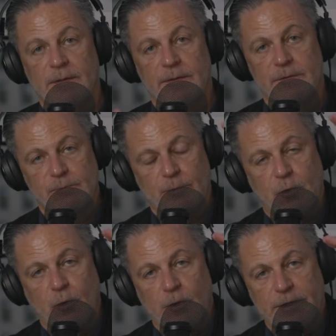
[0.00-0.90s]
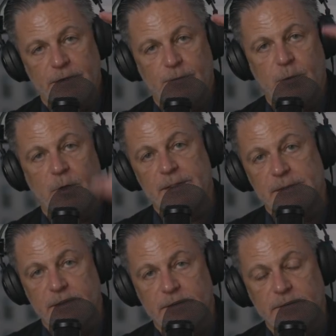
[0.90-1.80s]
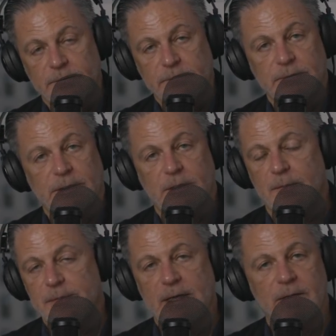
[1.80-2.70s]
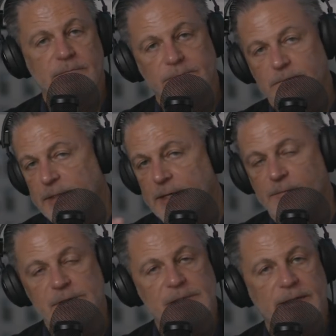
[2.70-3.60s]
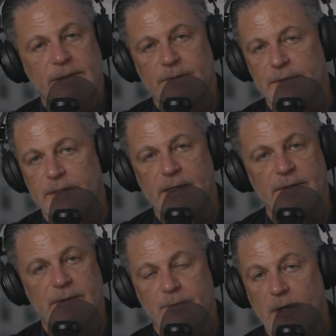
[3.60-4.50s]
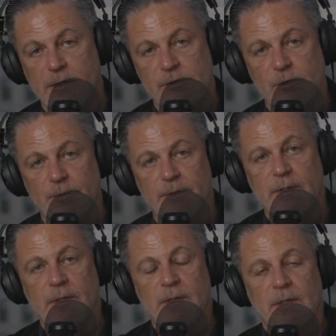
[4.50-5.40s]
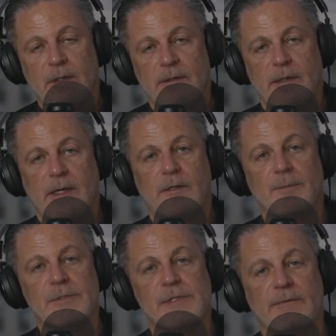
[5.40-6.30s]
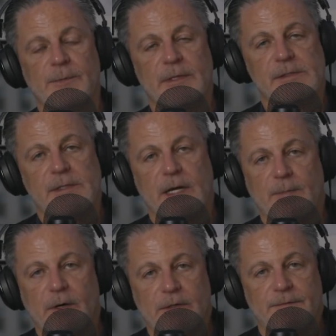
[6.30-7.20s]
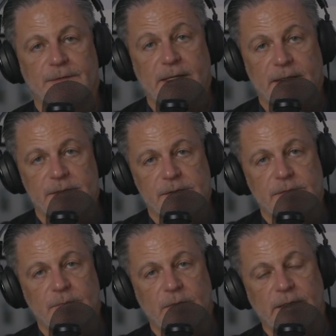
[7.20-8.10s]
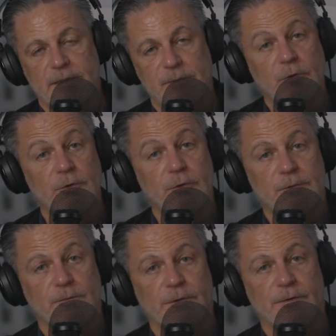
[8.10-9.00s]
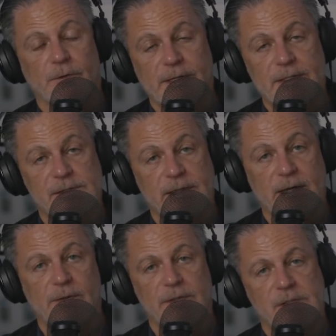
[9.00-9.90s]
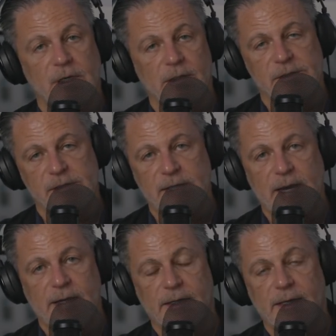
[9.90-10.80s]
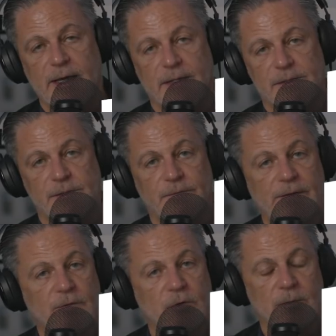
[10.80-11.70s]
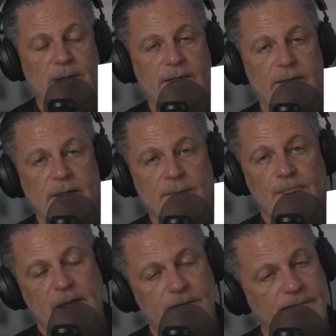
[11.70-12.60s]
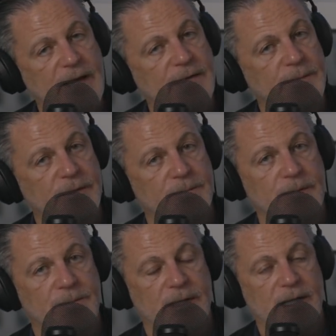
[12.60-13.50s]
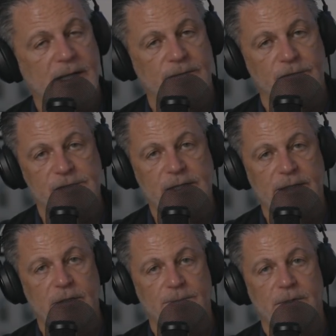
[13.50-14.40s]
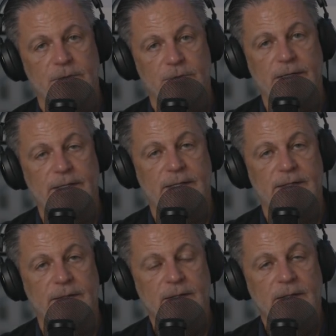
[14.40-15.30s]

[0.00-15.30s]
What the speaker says: there's reporting of pricing that comes out every second of the day that the market's open. How come there's never been a stock market of things? Well, I got some good news for you. There is now, and it's called StockX. If you haven't heard about it, and 5 million people have who signed up and are trading on it,